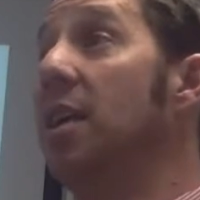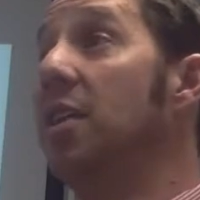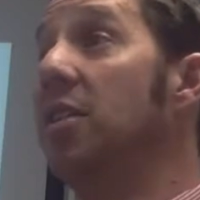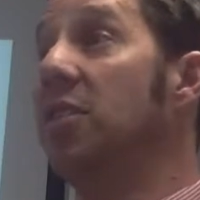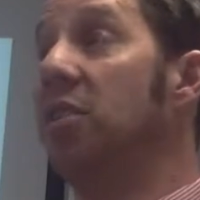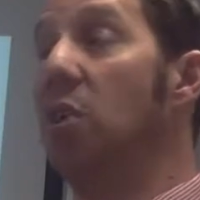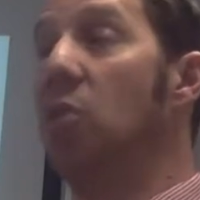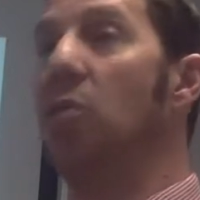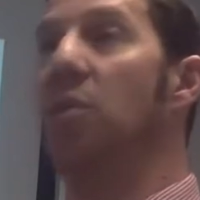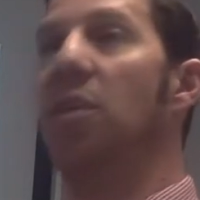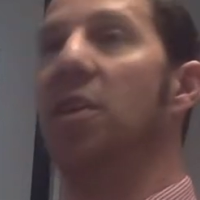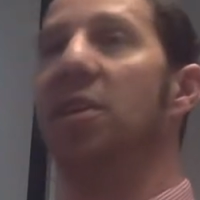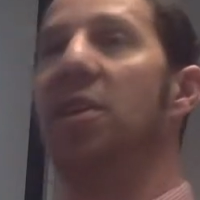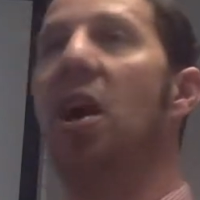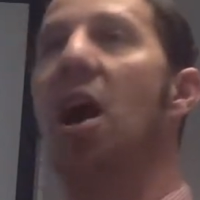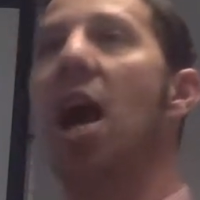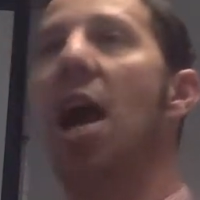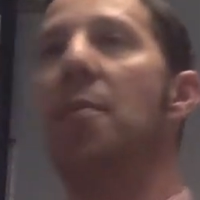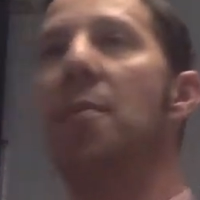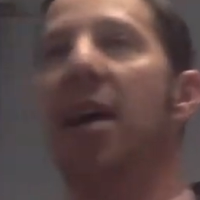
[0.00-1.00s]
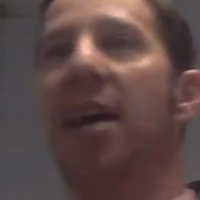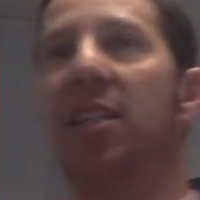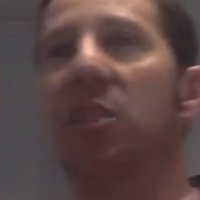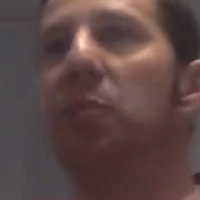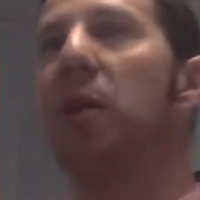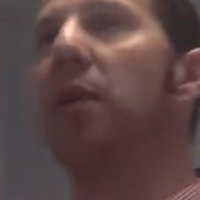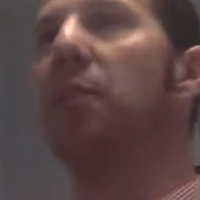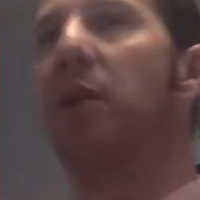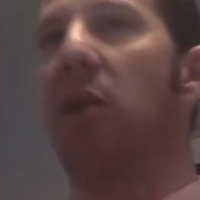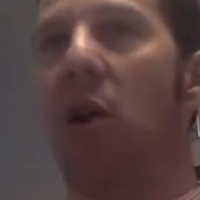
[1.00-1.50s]
So the time
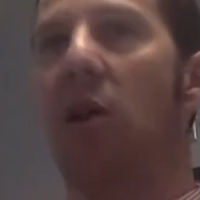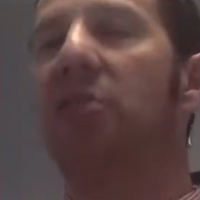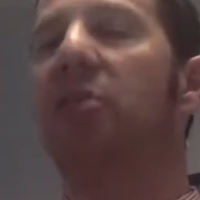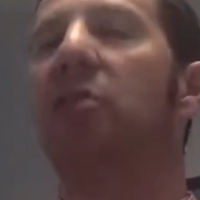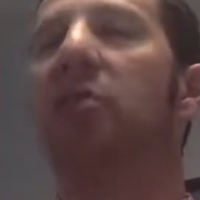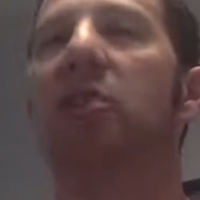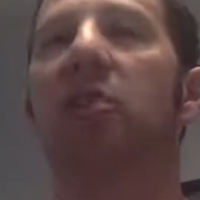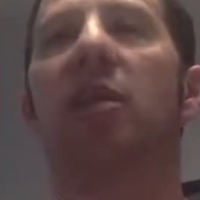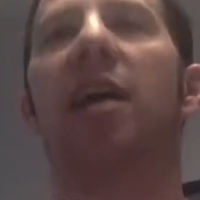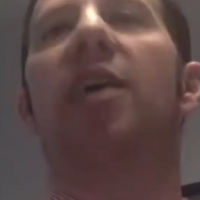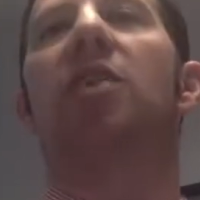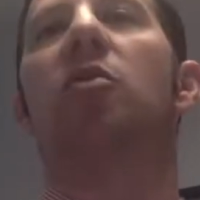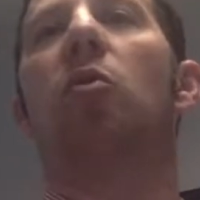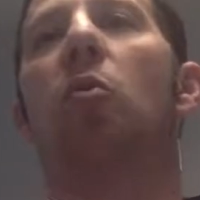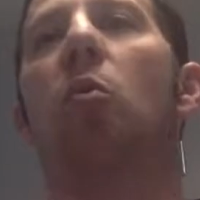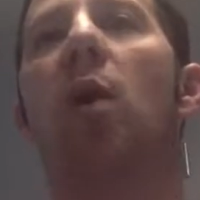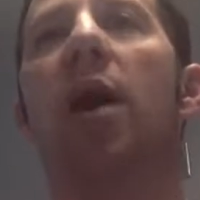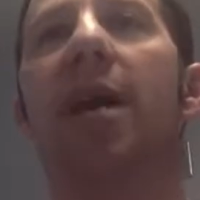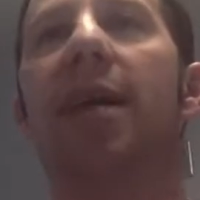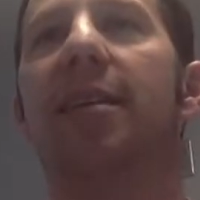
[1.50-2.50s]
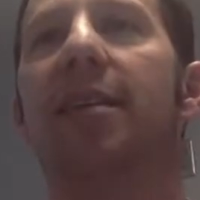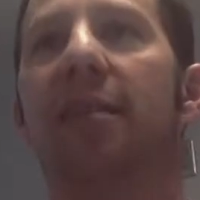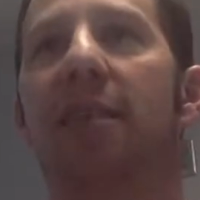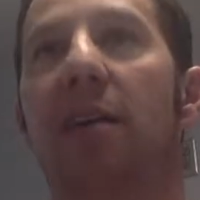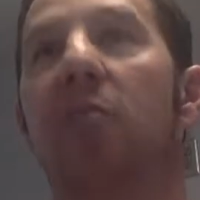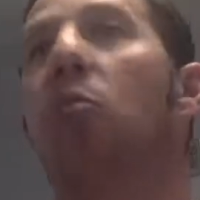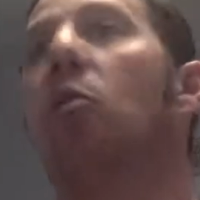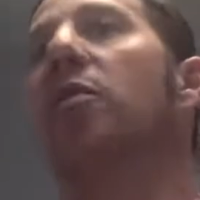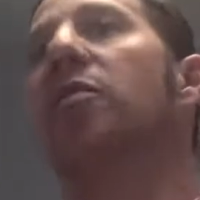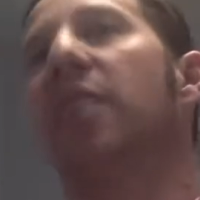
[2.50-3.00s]
aspect, but also too, the weight
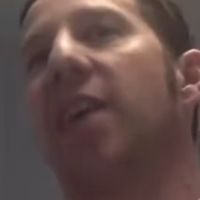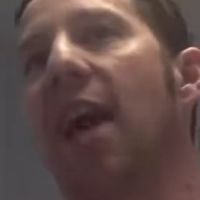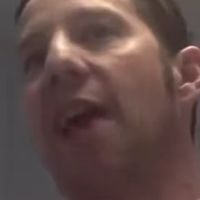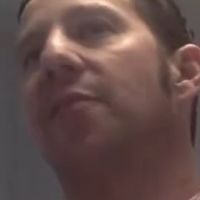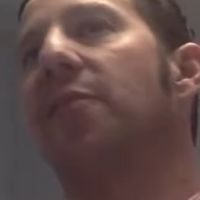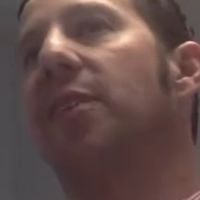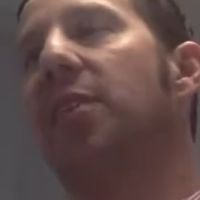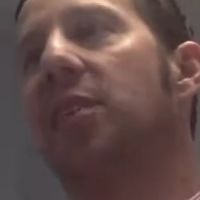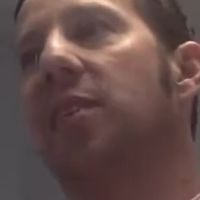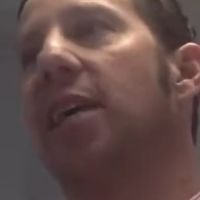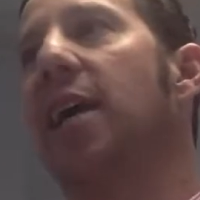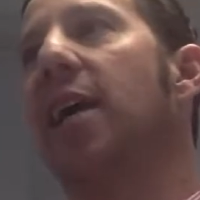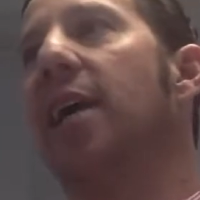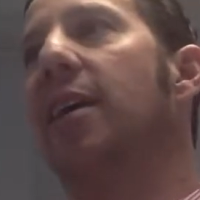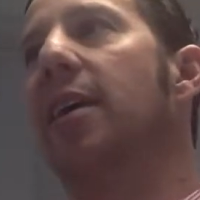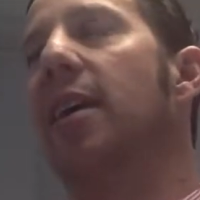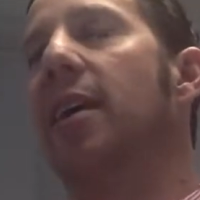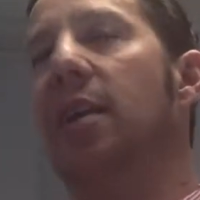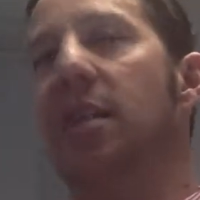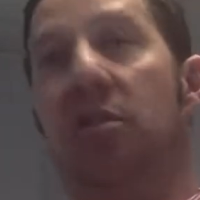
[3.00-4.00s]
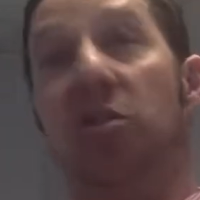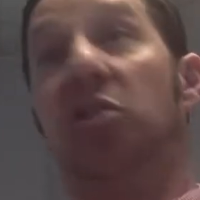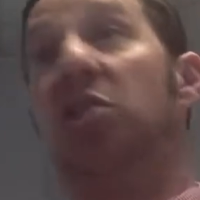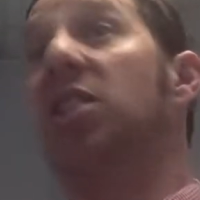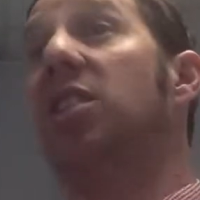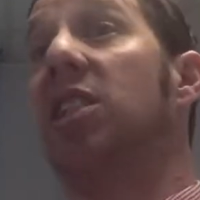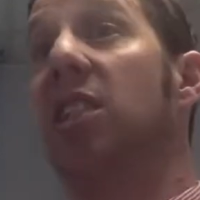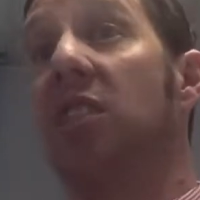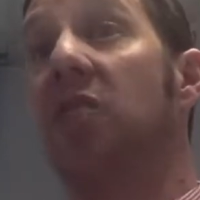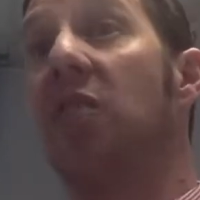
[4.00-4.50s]
of what they have to say is
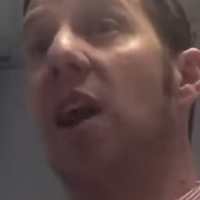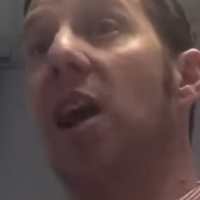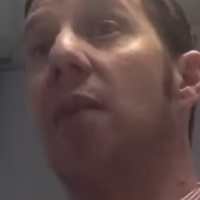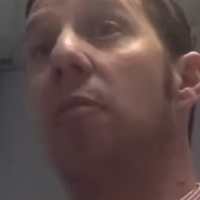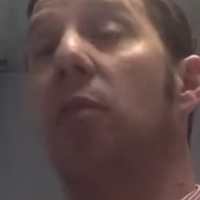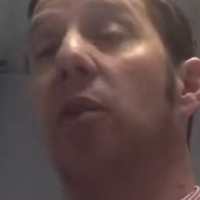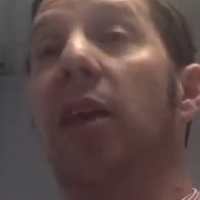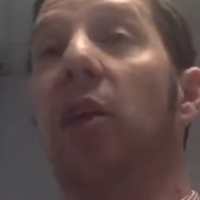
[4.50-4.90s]
just as valuable.